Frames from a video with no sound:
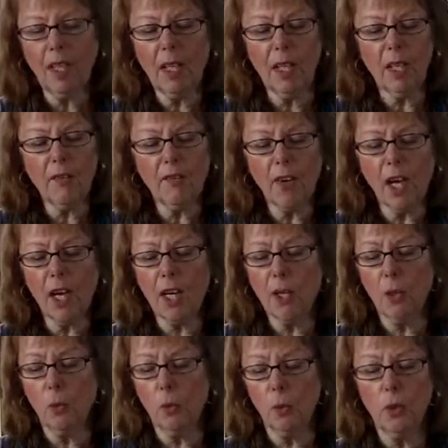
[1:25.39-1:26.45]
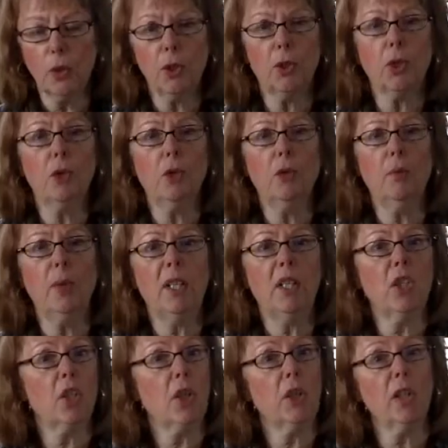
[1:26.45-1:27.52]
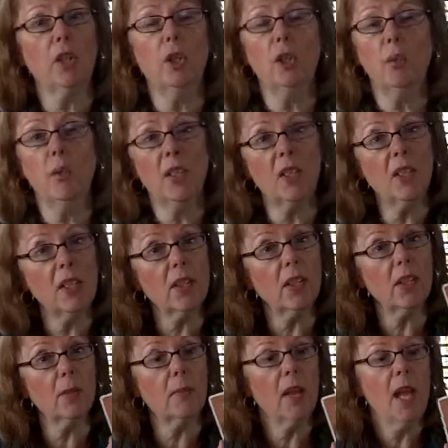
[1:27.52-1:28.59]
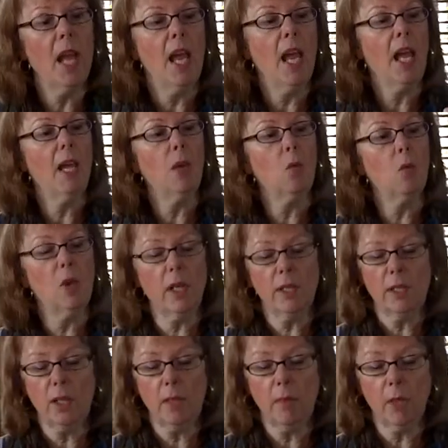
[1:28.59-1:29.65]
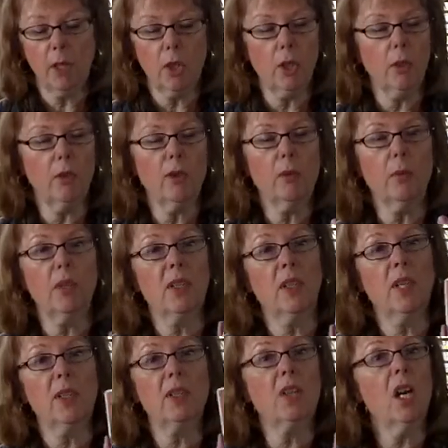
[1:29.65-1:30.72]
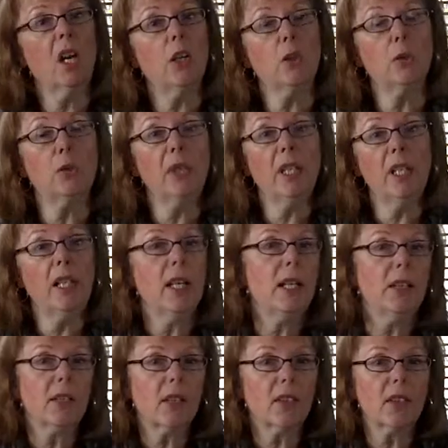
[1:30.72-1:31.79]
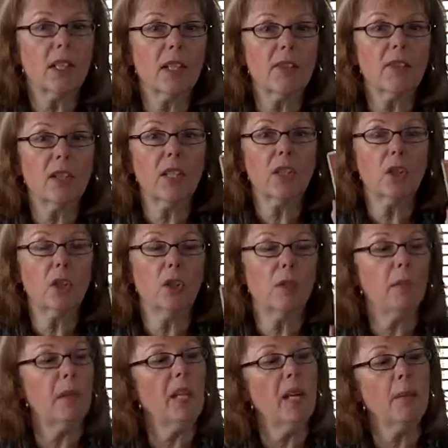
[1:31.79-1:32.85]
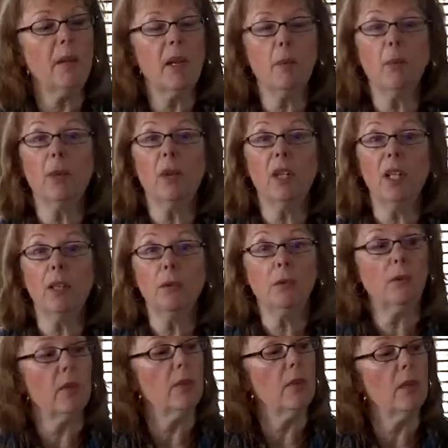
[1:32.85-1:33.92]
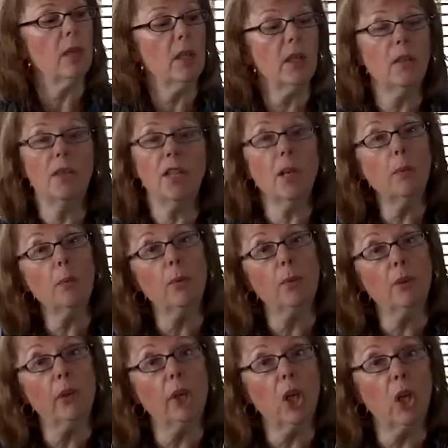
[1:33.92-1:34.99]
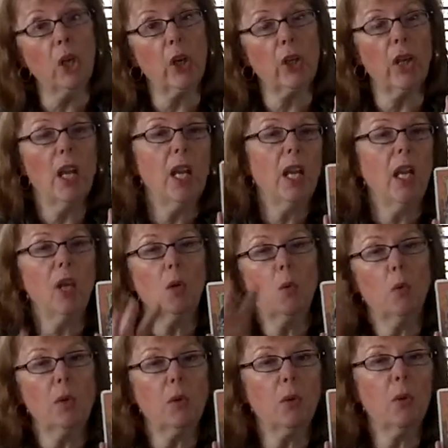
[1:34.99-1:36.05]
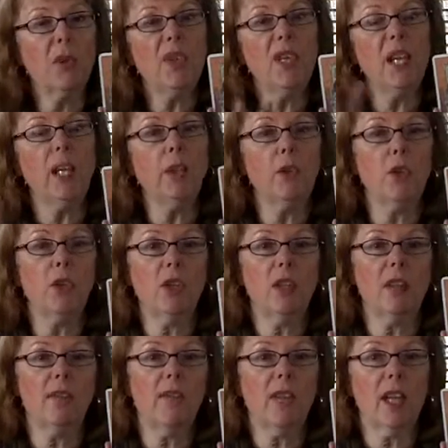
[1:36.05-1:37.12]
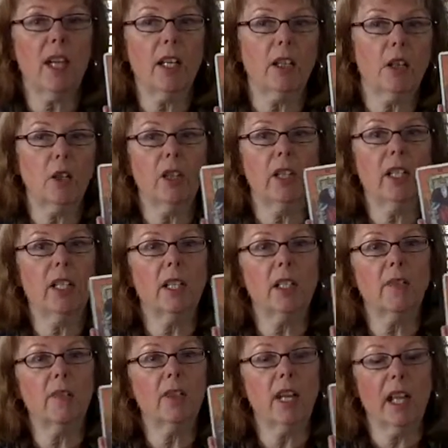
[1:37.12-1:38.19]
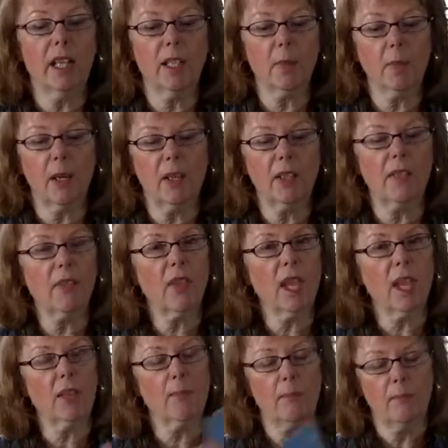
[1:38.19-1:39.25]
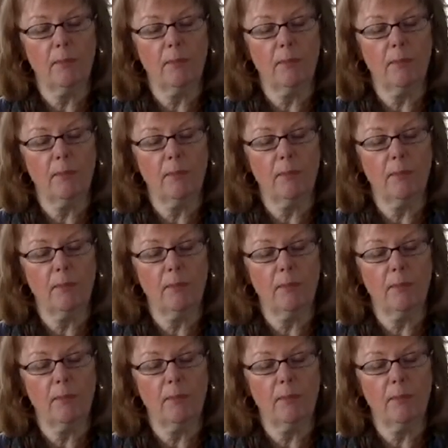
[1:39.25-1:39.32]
If I were to be starting a new business and wanted to make sure it was as concrete and successful as it could be, I might pull out the Emperor card and work with the energy of that, looking at different aspects of that.